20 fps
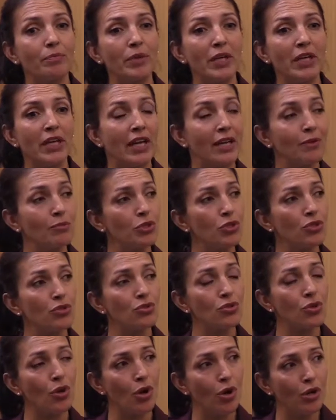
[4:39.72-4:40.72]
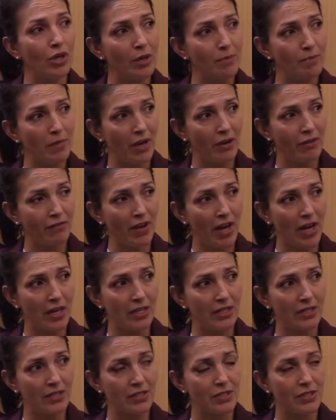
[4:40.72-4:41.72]
being able to talk about
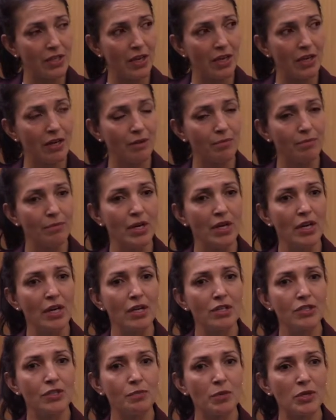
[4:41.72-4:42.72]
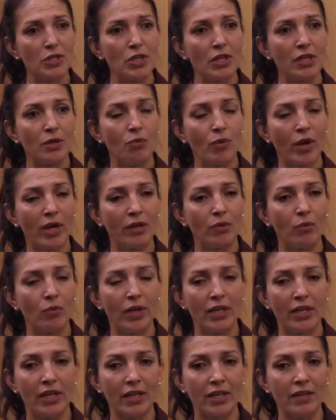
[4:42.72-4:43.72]
violence, especially
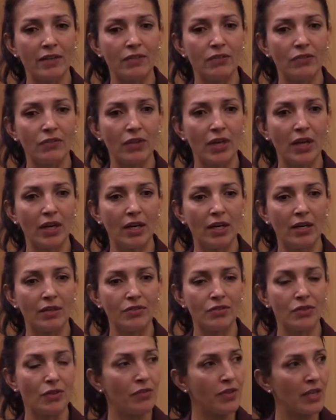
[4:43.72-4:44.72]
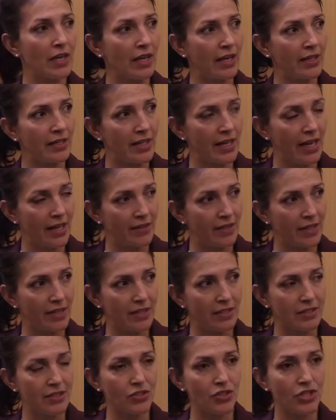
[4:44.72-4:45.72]
when it is something like that, that
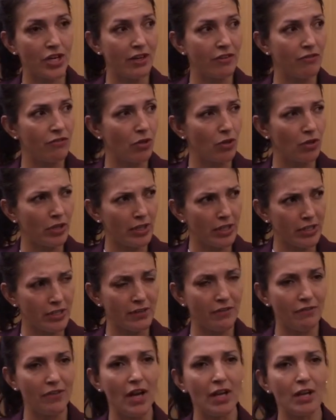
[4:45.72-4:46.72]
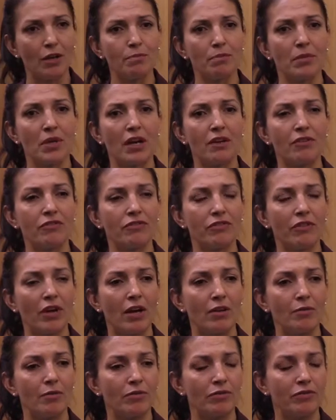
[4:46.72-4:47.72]
is shameful, it is a violent
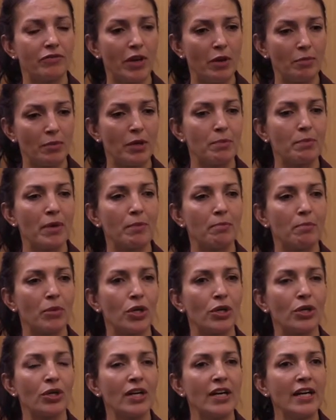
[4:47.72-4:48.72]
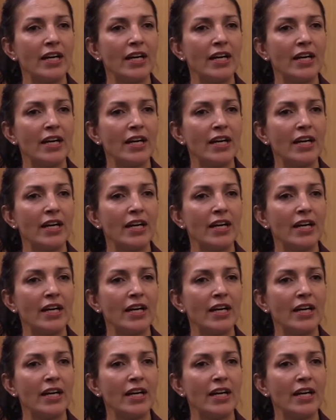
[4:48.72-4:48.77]
family member,